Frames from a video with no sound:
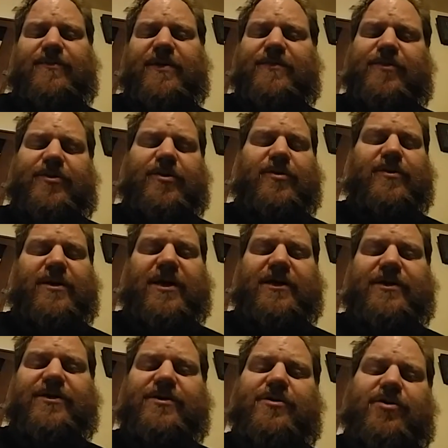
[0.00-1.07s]
People don't
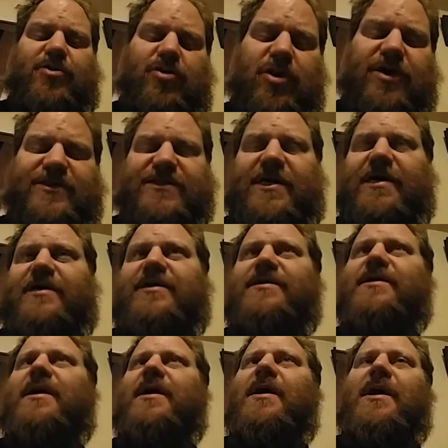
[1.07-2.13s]
like you, you're
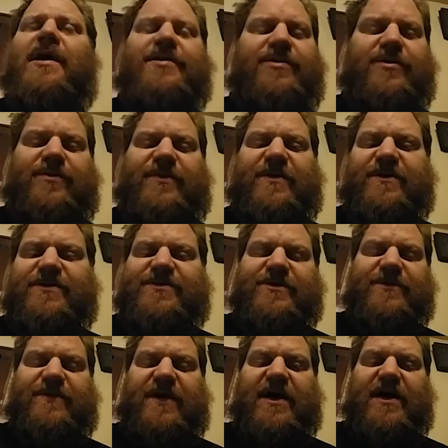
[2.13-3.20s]
cross-eyed, you're this,
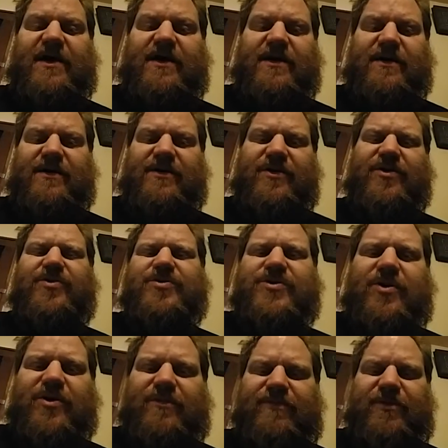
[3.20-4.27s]
you're that. Who's
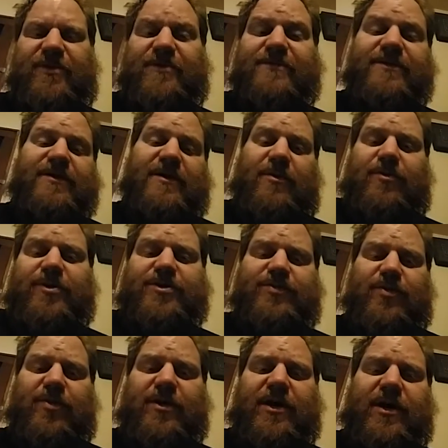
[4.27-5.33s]
gonna believe you? And at which
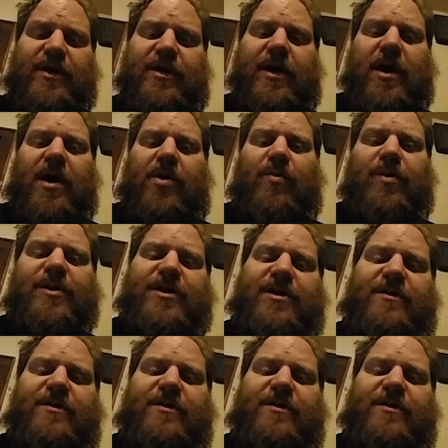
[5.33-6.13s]
point, hey, when it